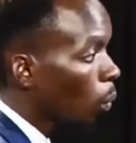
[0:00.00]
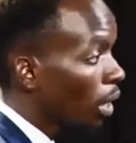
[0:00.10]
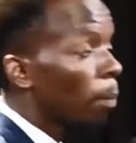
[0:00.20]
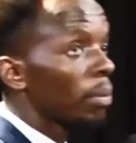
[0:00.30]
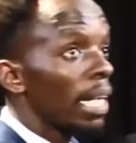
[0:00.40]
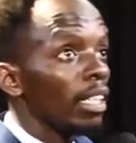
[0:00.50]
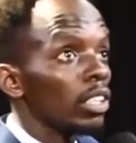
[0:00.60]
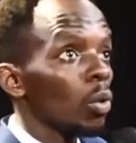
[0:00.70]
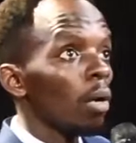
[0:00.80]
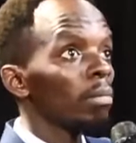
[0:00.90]
We are praying,
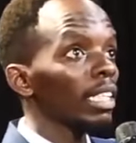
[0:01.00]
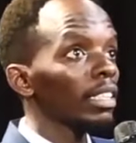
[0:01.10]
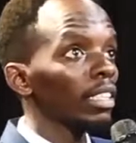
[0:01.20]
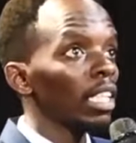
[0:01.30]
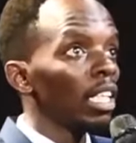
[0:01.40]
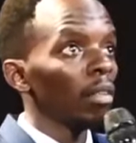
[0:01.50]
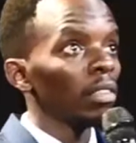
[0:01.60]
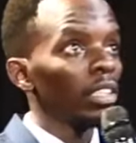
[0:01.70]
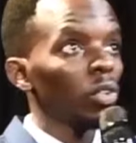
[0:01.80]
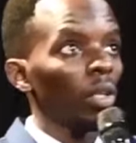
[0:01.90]
so I'm just
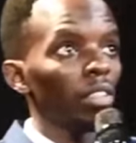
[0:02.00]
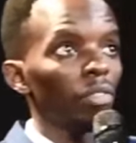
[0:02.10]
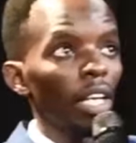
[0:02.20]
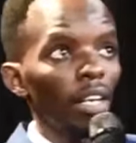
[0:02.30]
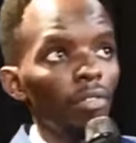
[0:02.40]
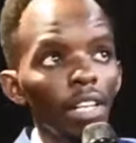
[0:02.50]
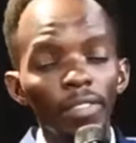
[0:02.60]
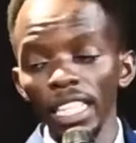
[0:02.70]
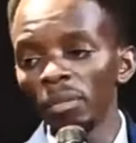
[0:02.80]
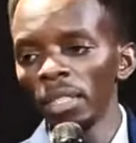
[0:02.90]
talking for like
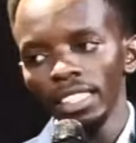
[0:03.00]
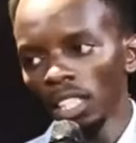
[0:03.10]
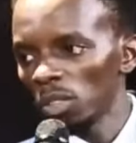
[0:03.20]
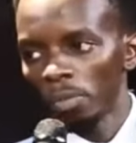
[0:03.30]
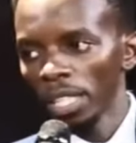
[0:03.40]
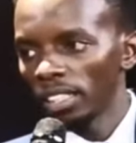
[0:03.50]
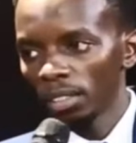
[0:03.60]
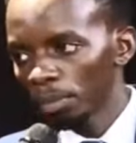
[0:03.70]
5-10 minutes, then we pray. It's